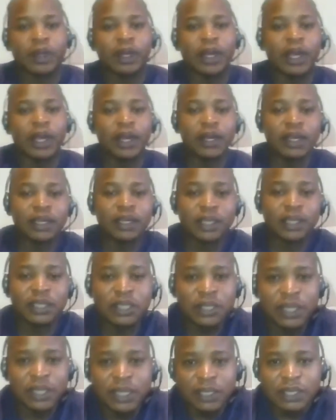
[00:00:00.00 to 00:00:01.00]
And there's
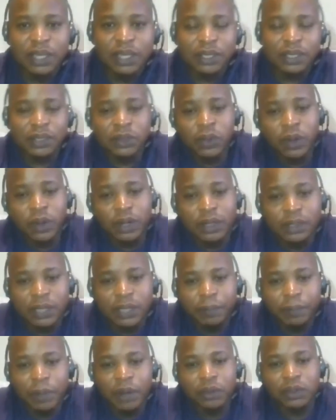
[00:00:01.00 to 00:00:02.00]
stories
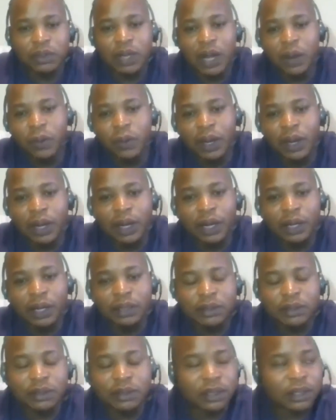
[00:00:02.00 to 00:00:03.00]
about
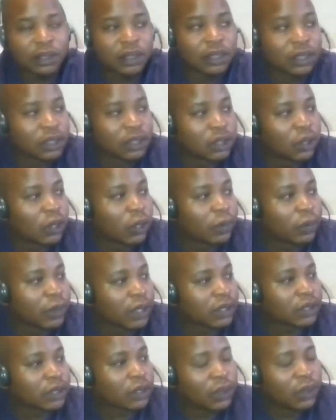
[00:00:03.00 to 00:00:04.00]
our kingdom
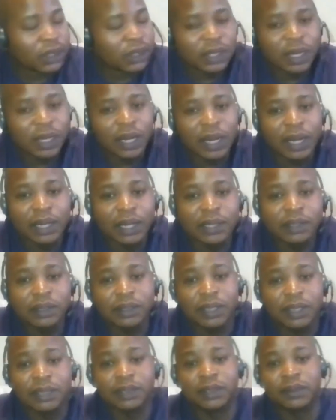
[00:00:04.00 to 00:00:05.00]
as Xhosas,
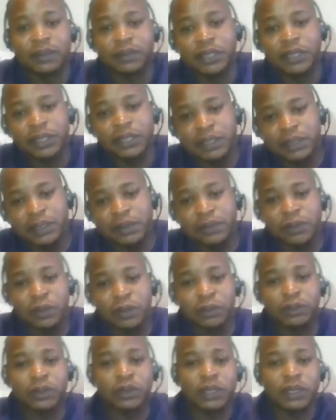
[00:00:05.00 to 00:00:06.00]
the divisions
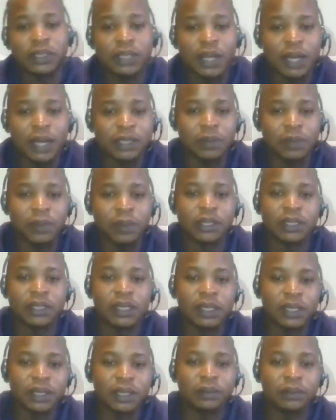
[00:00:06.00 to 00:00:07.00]
from Xhosas,
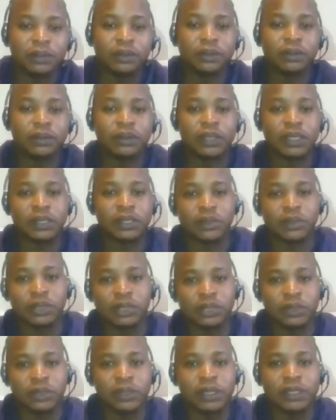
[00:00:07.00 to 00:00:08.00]
Abatembu, the
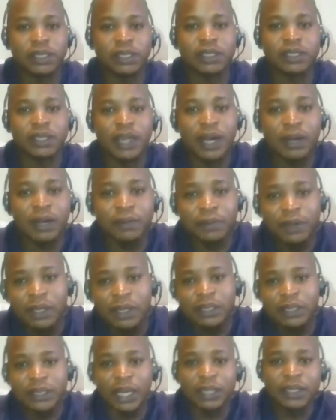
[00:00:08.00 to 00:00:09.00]
Zochos and stuff
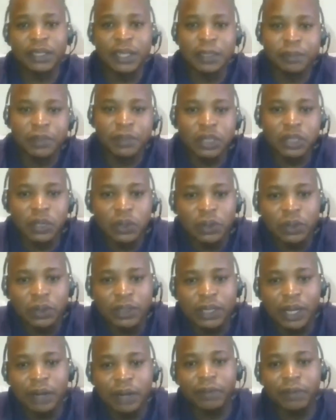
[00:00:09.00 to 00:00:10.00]
that can be
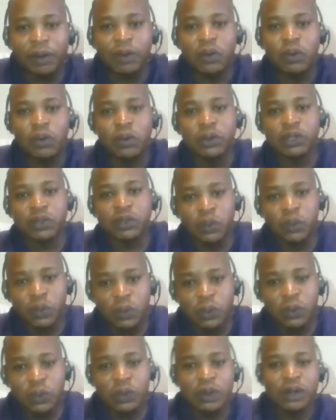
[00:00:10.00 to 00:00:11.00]
told of who's
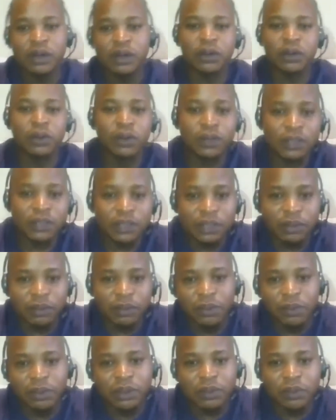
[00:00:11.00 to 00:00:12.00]

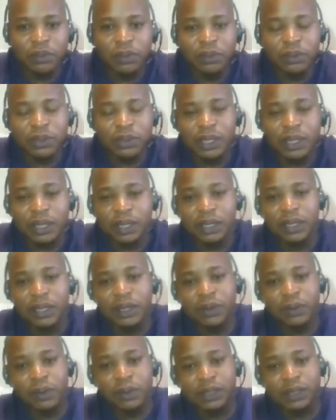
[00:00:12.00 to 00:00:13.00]
the
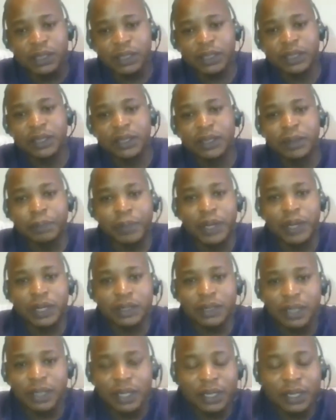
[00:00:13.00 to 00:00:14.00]
king, who was the king back
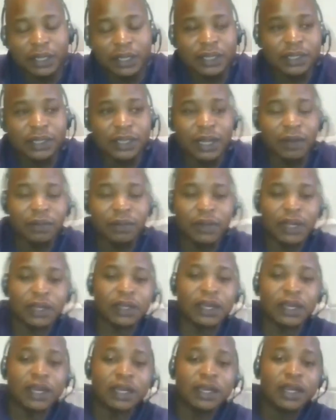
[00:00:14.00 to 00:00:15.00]
then and stuff like
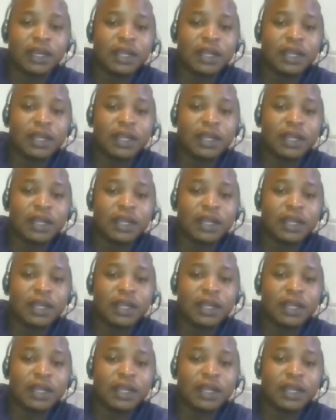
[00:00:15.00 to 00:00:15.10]
that.